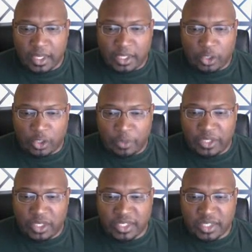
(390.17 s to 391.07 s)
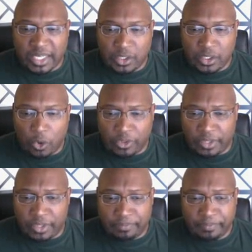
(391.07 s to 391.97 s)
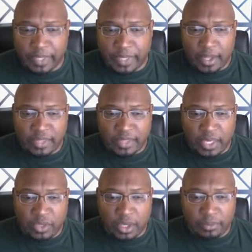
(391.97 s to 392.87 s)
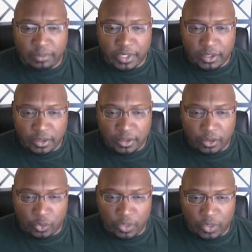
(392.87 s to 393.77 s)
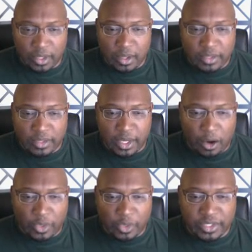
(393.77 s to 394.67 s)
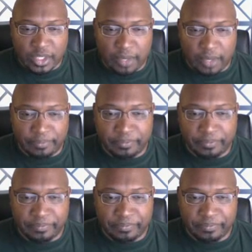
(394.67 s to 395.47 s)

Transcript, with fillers: He told me just ignore them. They come to you. They always come.